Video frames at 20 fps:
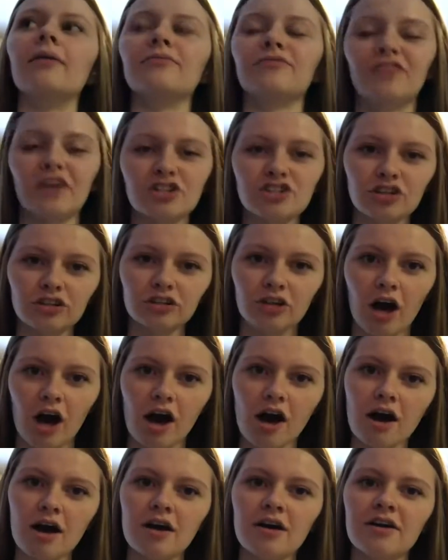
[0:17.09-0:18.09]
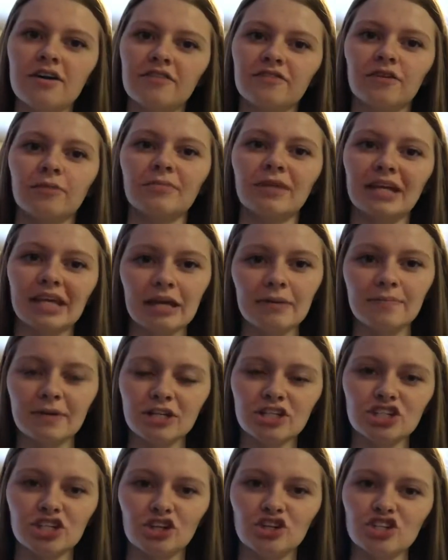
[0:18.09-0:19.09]
Federal law from the
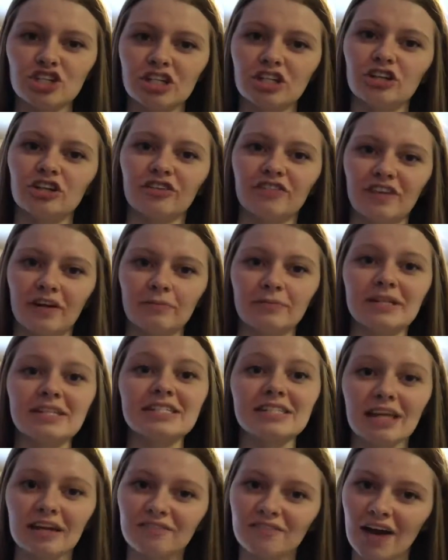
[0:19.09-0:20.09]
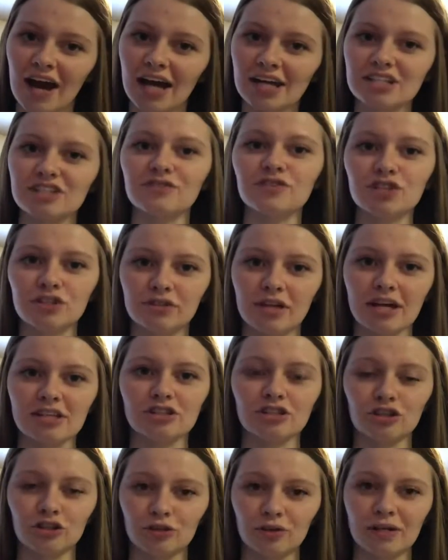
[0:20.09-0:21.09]
Keeping Children and Their Families Safe Act of
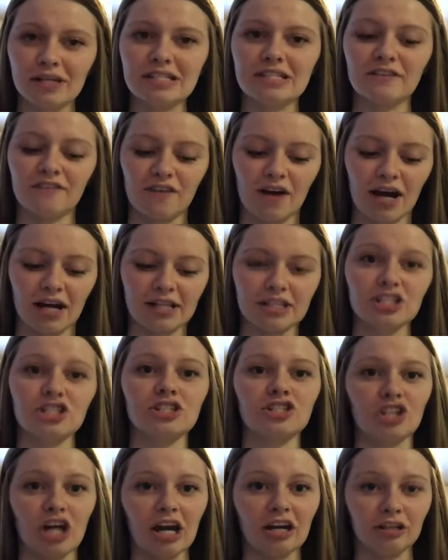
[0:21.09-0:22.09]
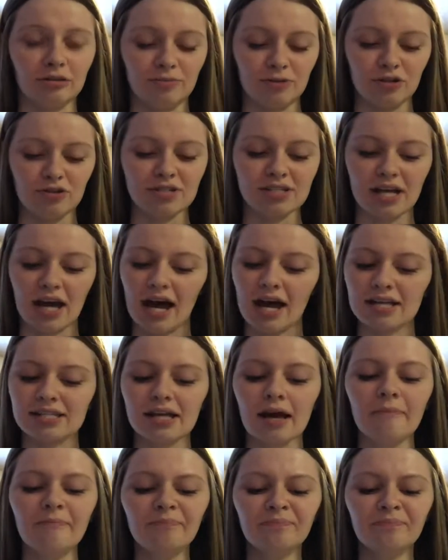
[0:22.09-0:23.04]
2003 defines child abuse as